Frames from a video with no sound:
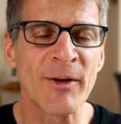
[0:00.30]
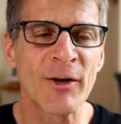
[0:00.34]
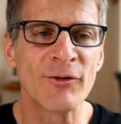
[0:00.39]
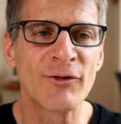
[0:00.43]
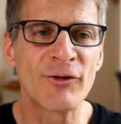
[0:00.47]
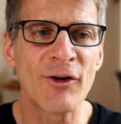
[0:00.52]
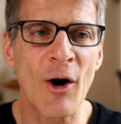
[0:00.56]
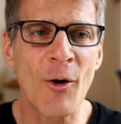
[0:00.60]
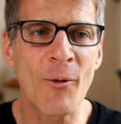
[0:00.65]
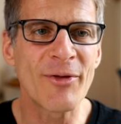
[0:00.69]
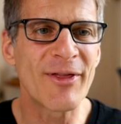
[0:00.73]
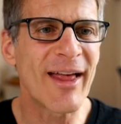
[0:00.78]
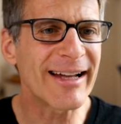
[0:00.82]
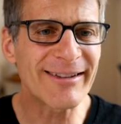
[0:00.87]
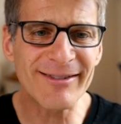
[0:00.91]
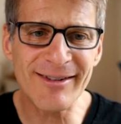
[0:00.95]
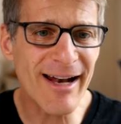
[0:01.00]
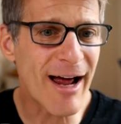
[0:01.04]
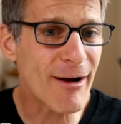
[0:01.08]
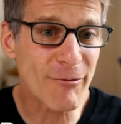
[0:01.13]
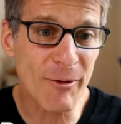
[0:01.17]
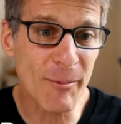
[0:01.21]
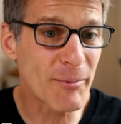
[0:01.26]
So
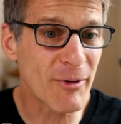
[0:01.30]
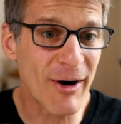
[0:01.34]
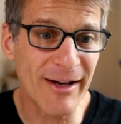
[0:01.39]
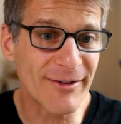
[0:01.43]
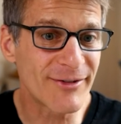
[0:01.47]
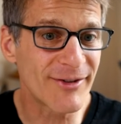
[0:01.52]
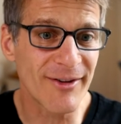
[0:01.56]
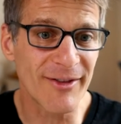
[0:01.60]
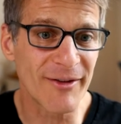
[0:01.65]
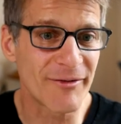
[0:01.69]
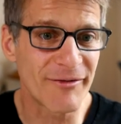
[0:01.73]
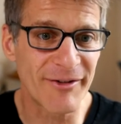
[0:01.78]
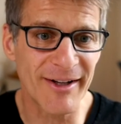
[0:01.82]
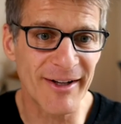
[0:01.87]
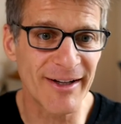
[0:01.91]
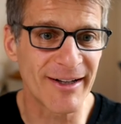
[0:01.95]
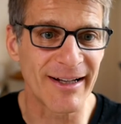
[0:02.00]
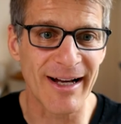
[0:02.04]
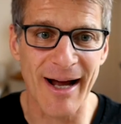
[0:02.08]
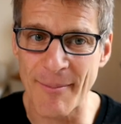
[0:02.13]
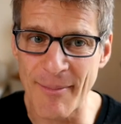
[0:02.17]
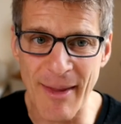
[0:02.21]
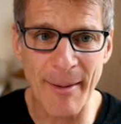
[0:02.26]
that's not repressing the
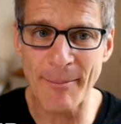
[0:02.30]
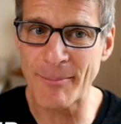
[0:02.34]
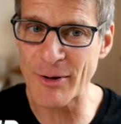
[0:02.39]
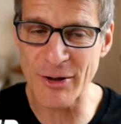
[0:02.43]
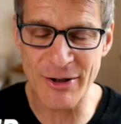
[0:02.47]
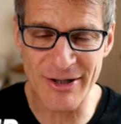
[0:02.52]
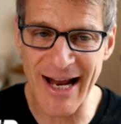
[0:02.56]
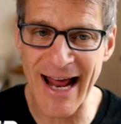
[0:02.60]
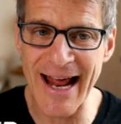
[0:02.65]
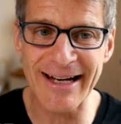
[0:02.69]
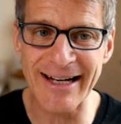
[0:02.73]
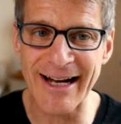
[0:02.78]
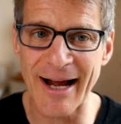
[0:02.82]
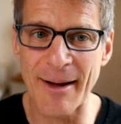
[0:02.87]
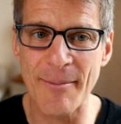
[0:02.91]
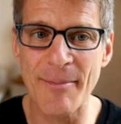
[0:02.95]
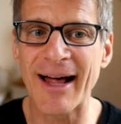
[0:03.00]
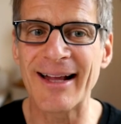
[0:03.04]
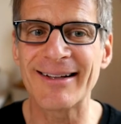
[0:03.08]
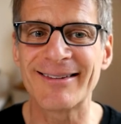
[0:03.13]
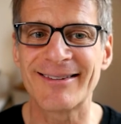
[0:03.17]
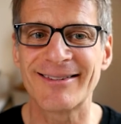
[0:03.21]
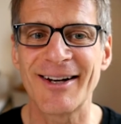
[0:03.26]
feeling. I'm not pretending, I'm
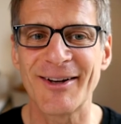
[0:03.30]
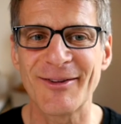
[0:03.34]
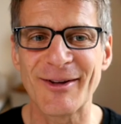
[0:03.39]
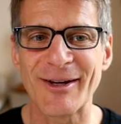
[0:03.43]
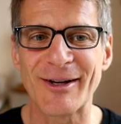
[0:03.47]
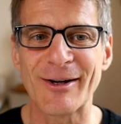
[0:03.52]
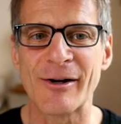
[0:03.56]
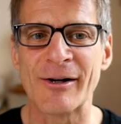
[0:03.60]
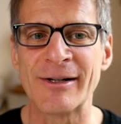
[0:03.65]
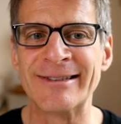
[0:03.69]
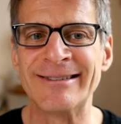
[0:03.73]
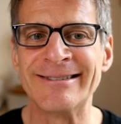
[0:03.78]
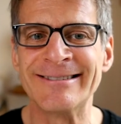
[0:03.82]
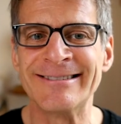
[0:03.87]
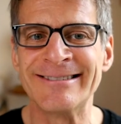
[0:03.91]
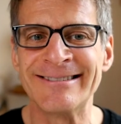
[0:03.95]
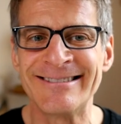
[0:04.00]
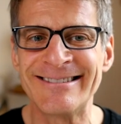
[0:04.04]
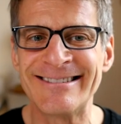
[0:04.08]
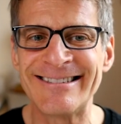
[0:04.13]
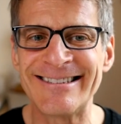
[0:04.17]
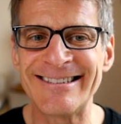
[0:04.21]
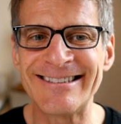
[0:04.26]
not sitting there going,
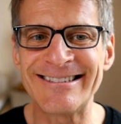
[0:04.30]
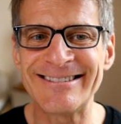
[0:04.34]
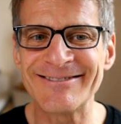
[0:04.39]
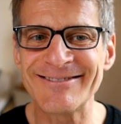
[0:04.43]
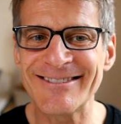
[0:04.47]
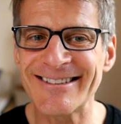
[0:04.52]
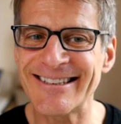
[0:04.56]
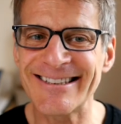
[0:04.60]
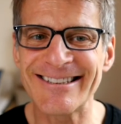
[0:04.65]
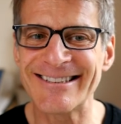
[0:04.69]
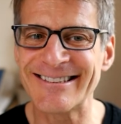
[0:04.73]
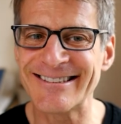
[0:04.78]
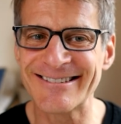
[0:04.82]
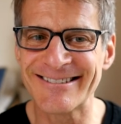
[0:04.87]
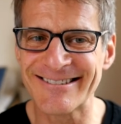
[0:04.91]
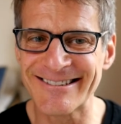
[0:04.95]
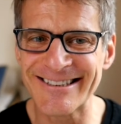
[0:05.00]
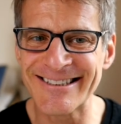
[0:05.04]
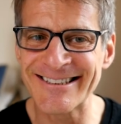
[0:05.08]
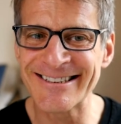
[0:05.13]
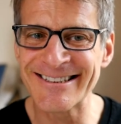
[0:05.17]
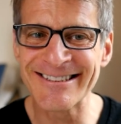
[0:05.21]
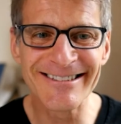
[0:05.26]
uh, I'm not
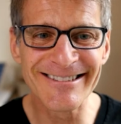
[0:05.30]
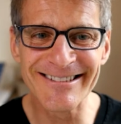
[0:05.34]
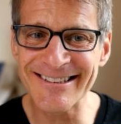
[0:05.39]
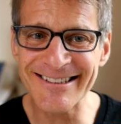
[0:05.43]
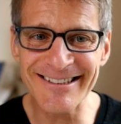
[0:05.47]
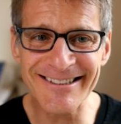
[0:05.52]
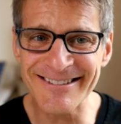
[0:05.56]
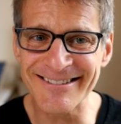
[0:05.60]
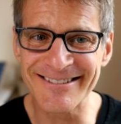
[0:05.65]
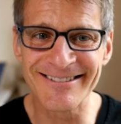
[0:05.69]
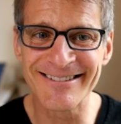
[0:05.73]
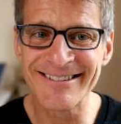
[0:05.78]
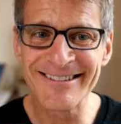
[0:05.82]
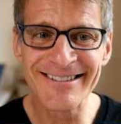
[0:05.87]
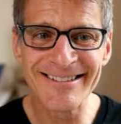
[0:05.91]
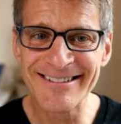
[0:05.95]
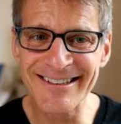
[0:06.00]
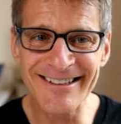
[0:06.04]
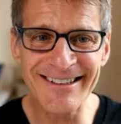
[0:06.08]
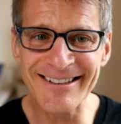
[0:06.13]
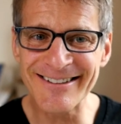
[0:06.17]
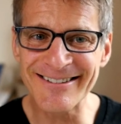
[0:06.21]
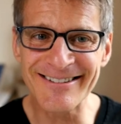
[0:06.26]
angry. No,
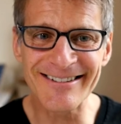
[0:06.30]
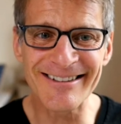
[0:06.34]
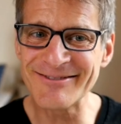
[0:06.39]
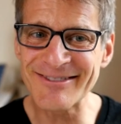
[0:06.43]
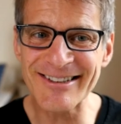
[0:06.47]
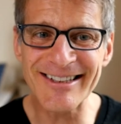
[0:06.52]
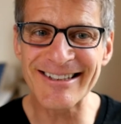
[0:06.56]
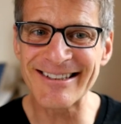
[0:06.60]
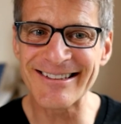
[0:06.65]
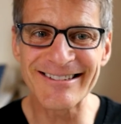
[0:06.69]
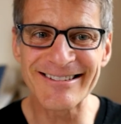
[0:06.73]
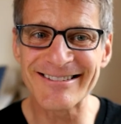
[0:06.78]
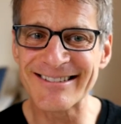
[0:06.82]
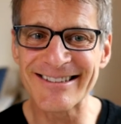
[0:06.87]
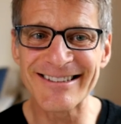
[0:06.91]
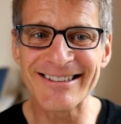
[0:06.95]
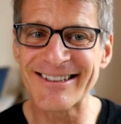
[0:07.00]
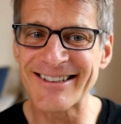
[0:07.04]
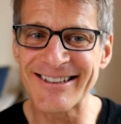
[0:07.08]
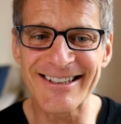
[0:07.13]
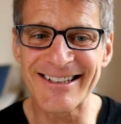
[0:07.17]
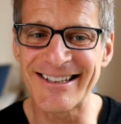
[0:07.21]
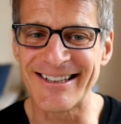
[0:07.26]
no, I'm not angry
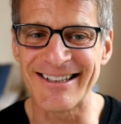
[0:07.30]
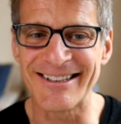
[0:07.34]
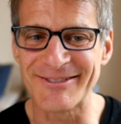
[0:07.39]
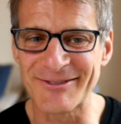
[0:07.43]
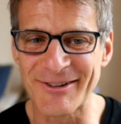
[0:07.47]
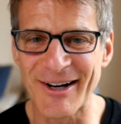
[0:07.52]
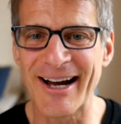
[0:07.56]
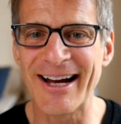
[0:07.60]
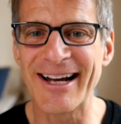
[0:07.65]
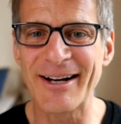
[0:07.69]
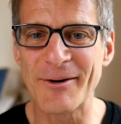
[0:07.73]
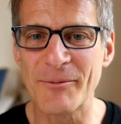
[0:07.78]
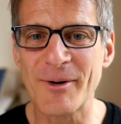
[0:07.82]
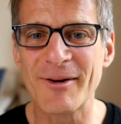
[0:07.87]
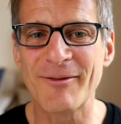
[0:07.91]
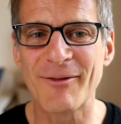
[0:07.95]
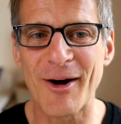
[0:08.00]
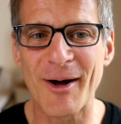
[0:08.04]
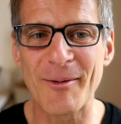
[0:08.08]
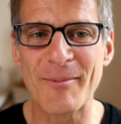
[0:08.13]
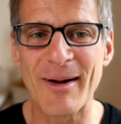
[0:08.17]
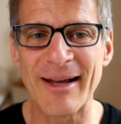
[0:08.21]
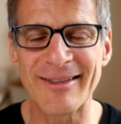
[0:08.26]
at all, right? And we've
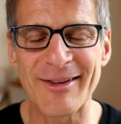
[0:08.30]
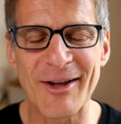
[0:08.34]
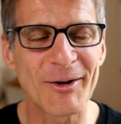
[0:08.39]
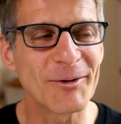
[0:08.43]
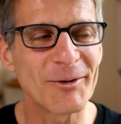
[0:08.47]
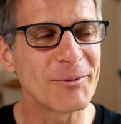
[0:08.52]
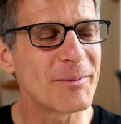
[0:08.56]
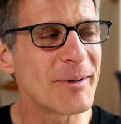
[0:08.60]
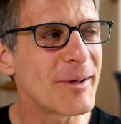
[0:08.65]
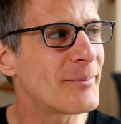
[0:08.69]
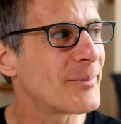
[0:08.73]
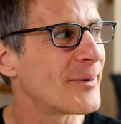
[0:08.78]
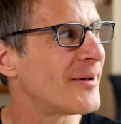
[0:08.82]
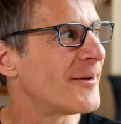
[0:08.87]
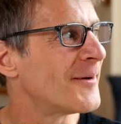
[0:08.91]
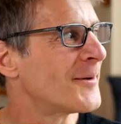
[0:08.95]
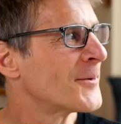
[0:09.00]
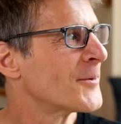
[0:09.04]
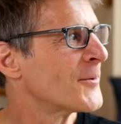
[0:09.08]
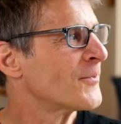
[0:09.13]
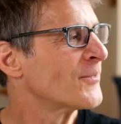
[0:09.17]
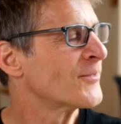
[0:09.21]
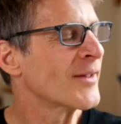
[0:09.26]
all met those people.
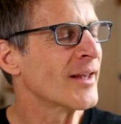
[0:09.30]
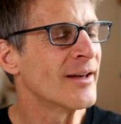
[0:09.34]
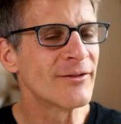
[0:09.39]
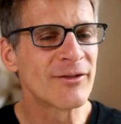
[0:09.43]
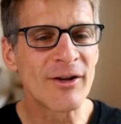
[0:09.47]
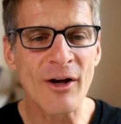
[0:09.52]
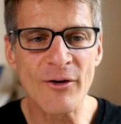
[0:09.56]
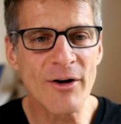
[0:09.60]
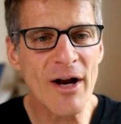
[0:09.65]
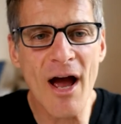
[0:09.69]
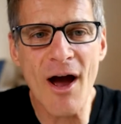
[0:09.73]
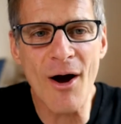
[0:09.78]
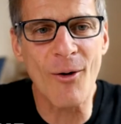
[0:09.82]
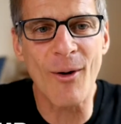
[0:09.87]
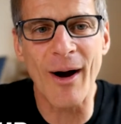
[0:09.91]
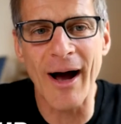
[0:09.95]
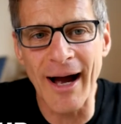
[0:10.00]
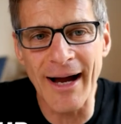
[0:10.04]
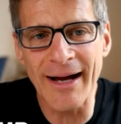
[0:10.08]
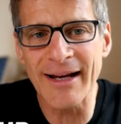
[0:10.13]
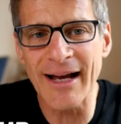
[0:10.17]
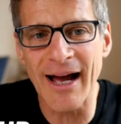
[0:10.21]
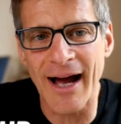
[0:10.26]
So no,
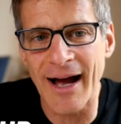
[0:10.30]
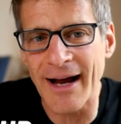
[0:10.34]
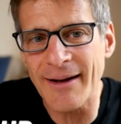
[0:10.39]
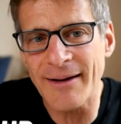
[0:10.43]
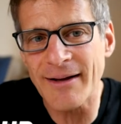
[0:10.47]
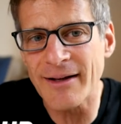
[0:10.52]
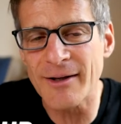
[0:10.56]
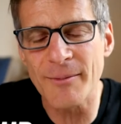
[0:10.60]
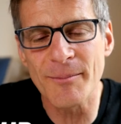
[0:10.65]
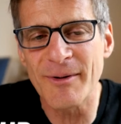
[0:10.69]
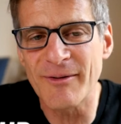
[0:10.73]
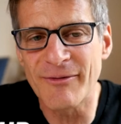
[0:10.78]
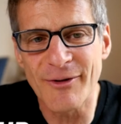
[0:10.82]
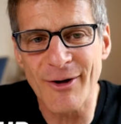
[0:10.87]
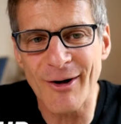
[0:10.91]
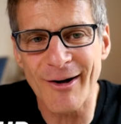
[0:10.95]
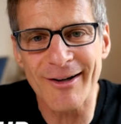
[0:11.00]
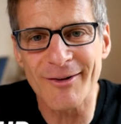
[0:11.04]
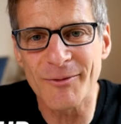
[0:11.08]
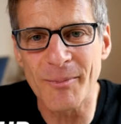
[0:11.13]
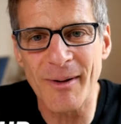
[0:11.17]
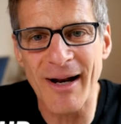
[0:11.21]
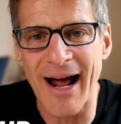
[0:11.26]
I, I could be
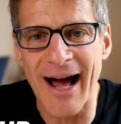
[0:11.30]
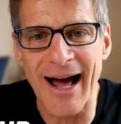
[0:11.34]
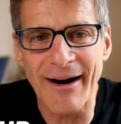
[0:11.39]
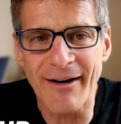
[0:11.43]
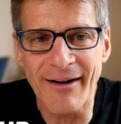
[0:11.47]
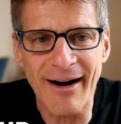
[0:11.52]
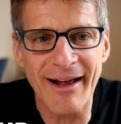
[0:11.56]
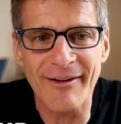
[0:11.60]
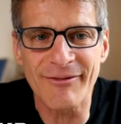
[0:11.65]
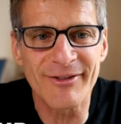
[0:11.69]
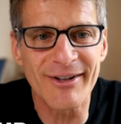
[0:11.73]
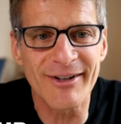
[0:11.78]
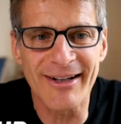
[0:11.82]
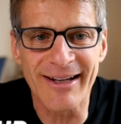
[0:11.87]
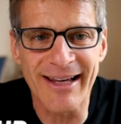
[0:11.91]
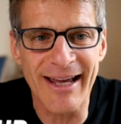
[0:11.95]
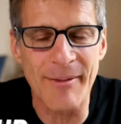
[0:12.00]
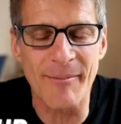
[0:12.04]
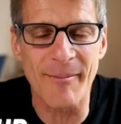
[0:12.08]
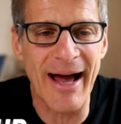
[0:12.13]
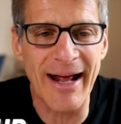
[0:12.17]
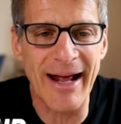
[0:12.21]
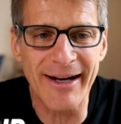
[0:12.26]
furious, but I don't have to
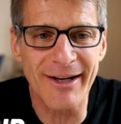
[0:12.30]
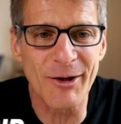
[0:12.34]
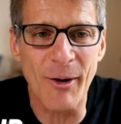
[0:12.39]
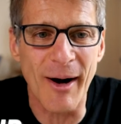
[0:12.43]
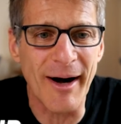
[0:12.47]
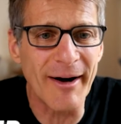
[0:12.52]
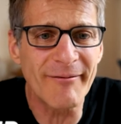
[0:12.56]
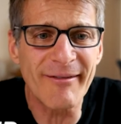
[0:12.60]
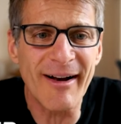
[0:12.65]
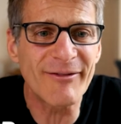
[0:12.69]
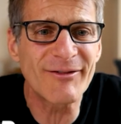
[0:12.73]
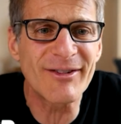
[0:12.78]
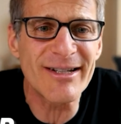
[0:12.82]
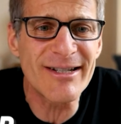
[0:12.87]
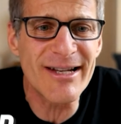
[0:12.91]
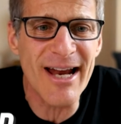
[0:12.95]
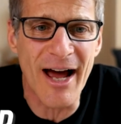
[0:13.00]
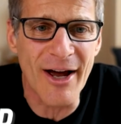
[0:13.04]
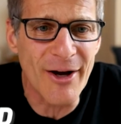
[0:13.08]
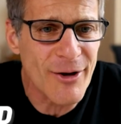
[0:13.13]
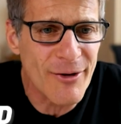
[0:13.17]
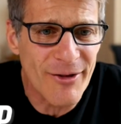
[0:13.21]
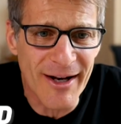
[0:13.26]
get mad at you. I don't even have to
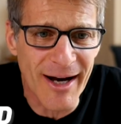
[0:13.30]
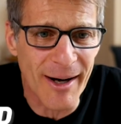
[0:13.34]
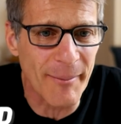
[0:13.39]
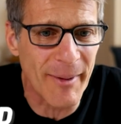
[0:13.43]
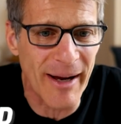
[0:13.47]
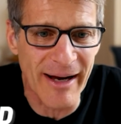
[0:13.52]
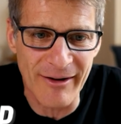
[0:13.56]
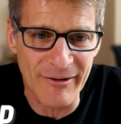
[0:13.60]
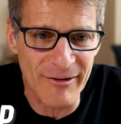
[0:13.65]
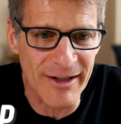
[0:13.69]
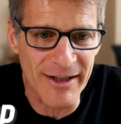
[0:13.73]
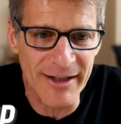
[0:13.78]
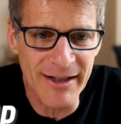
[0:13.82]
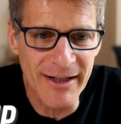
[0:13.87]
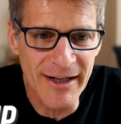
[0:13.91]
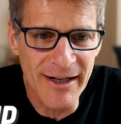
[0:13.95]
tell you that I'm angry.